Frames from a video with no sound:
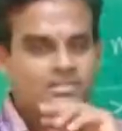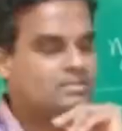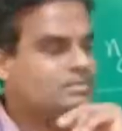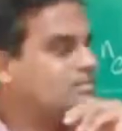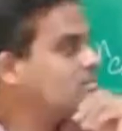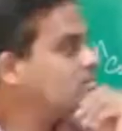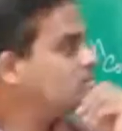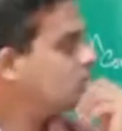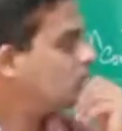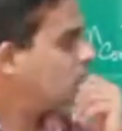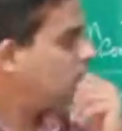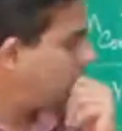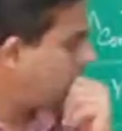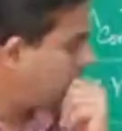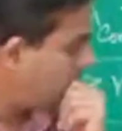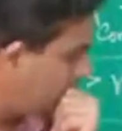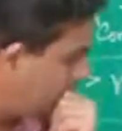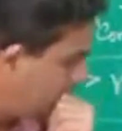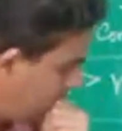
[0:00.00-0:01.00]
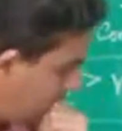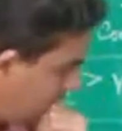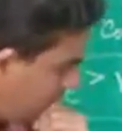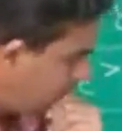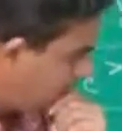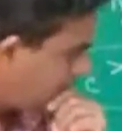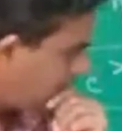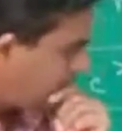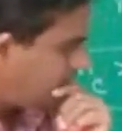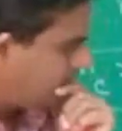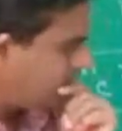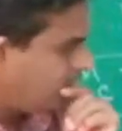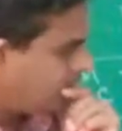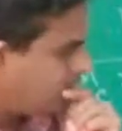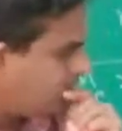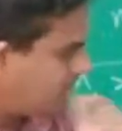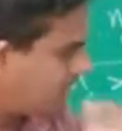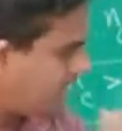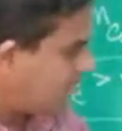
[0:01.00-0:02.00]
So now then you have to
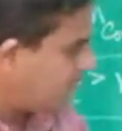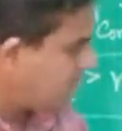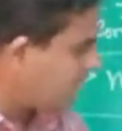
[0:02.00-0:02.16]
calculate